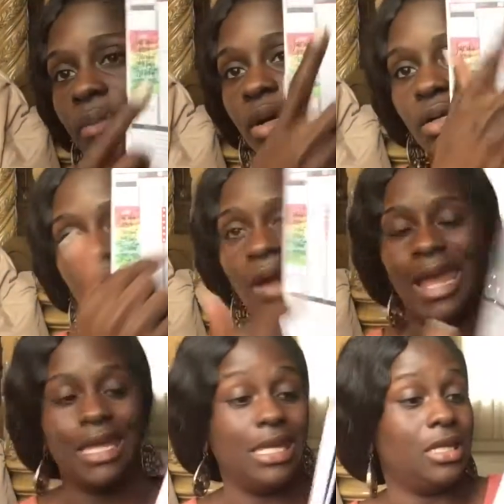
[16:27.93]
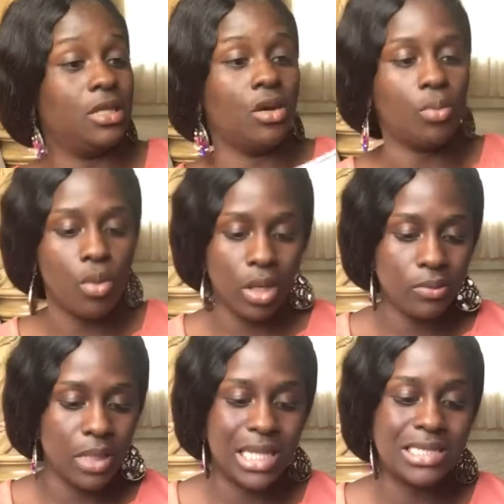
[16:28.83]
I'm going to write in
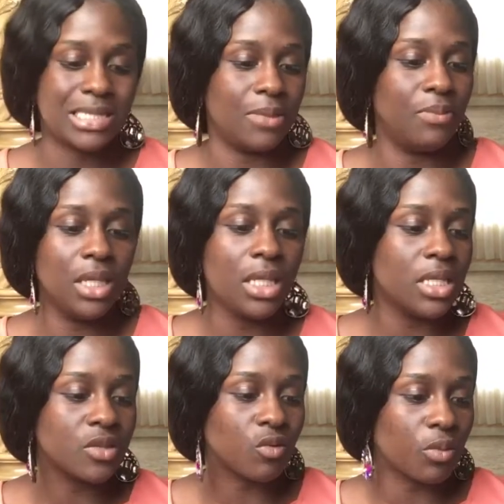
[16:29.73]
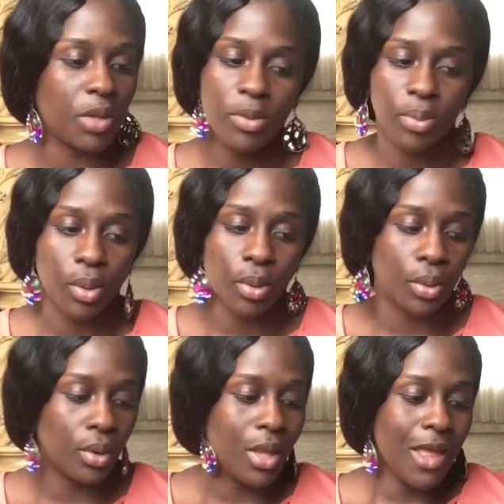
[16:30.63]
appointments and meetings with
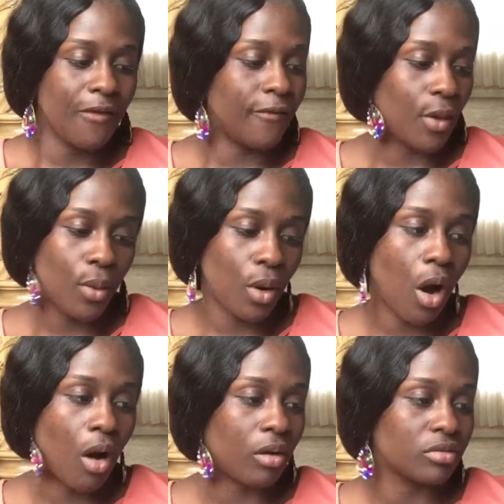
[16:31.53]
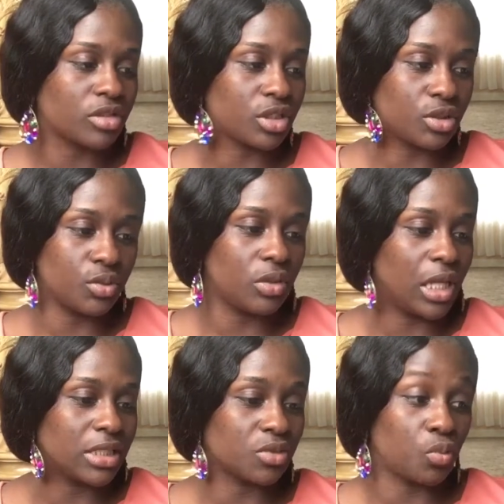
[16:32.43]
people, phone calls, to-do
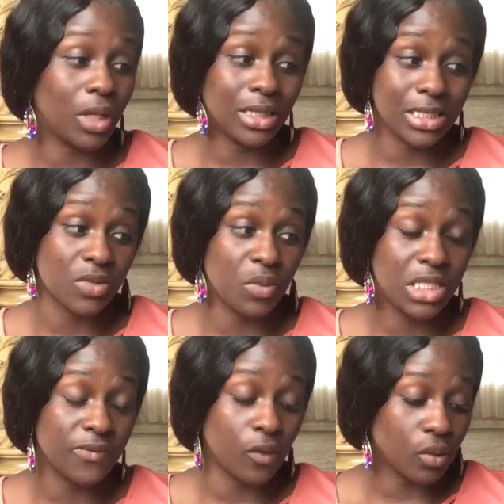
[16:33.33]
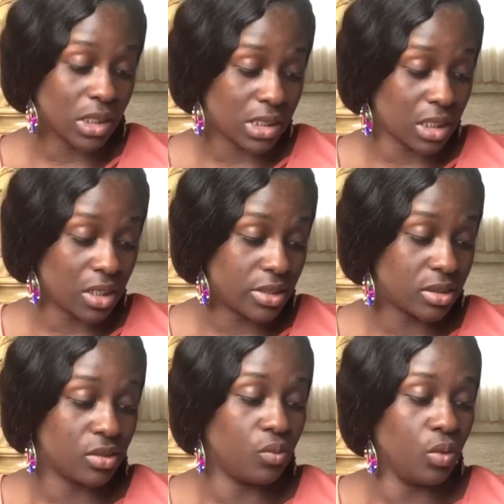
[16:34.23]
lists, what this week's focus is,
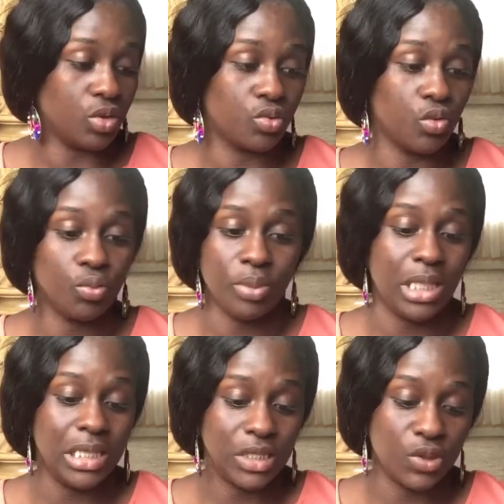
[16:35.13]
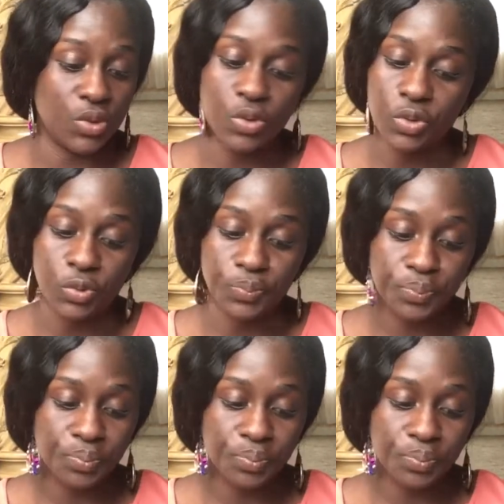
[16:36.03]
which will be to